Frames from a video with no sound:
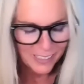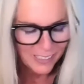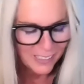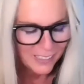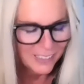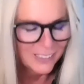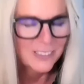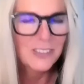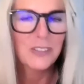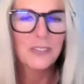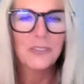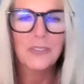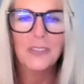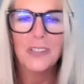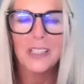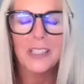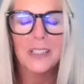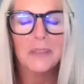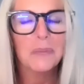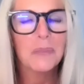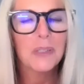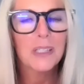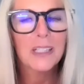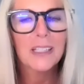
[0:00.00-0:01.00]
It's so
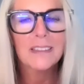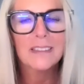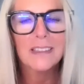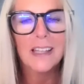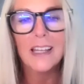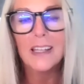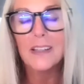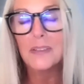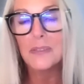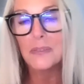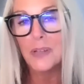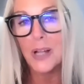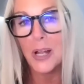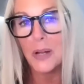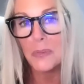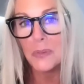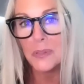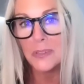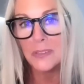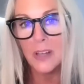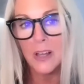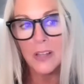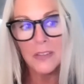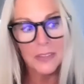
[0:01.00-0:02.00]
funny because I
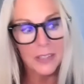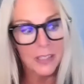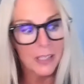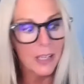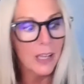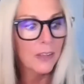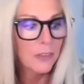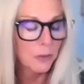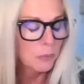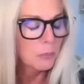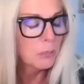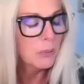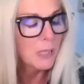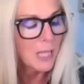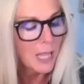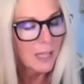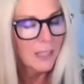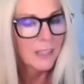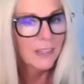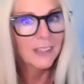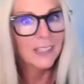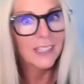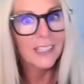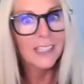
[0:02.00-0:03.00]
was on
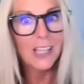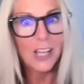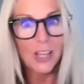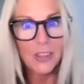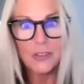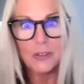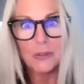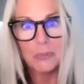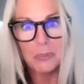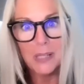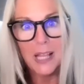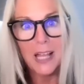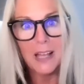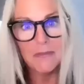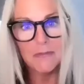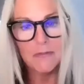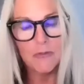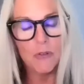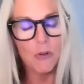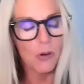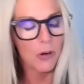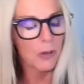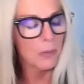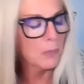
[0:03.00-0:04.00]
the other
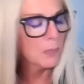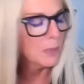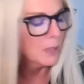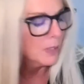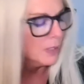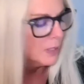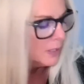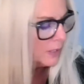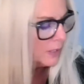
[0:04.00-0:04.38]
platform